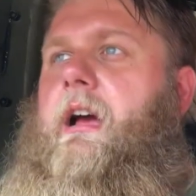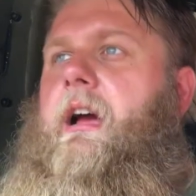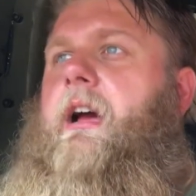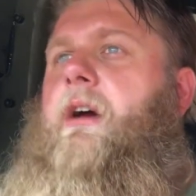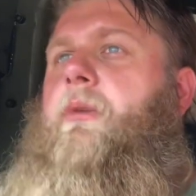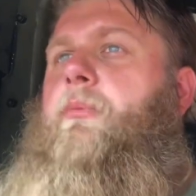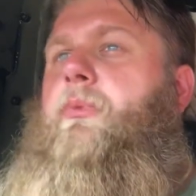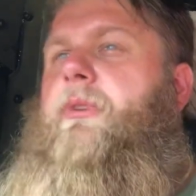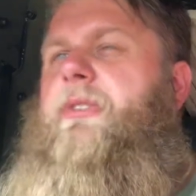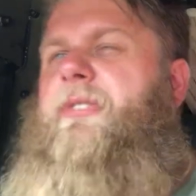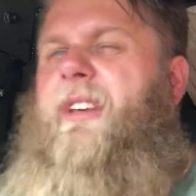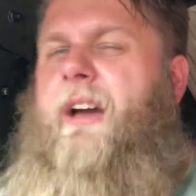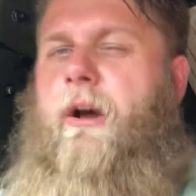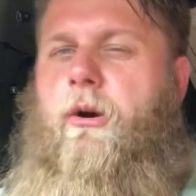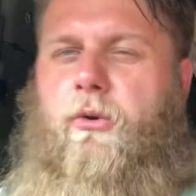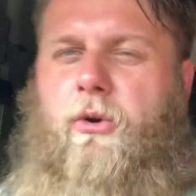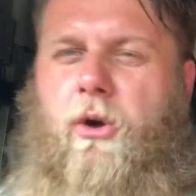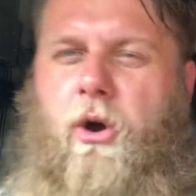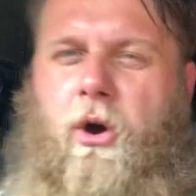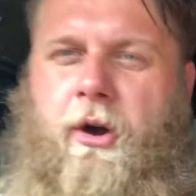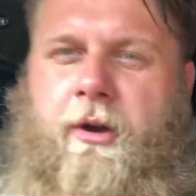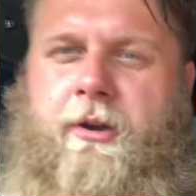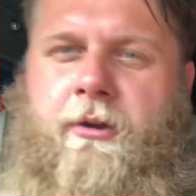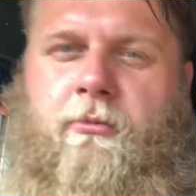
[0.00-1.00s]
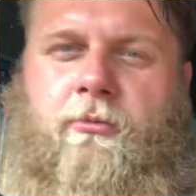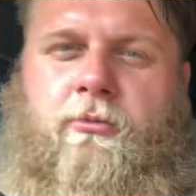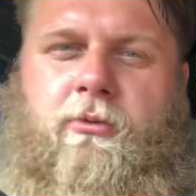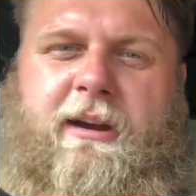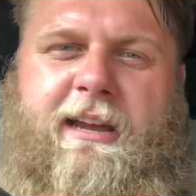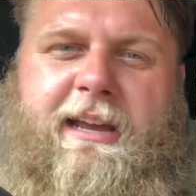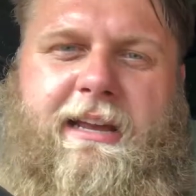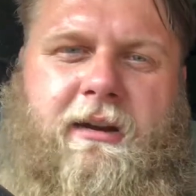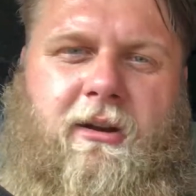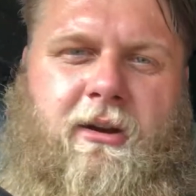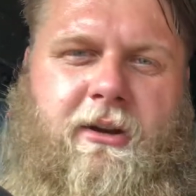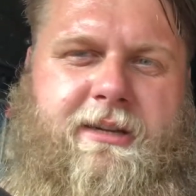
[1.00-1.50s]
without kind of
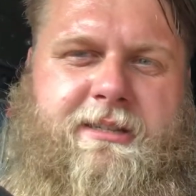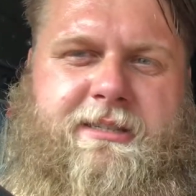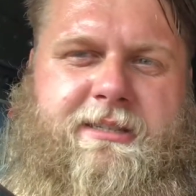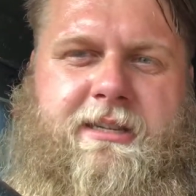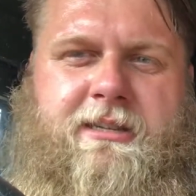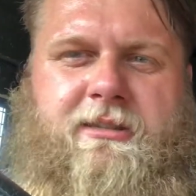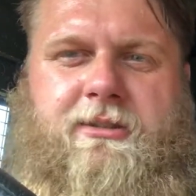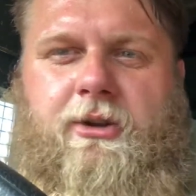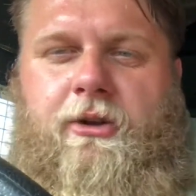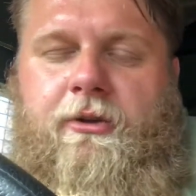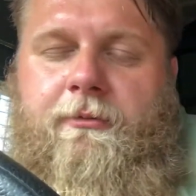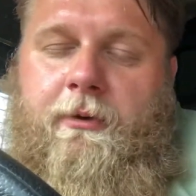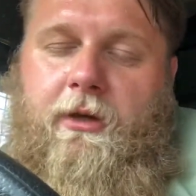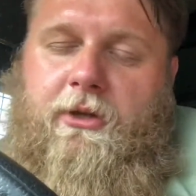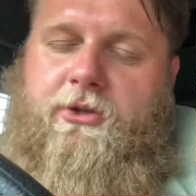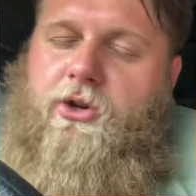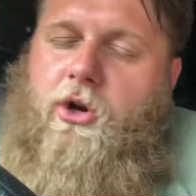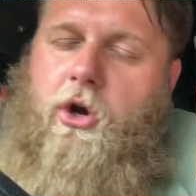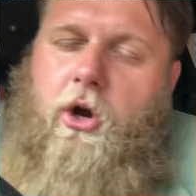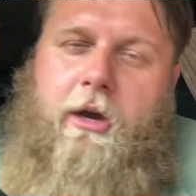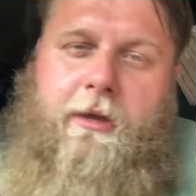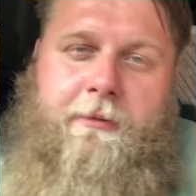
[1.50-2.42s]
realising too much. I'm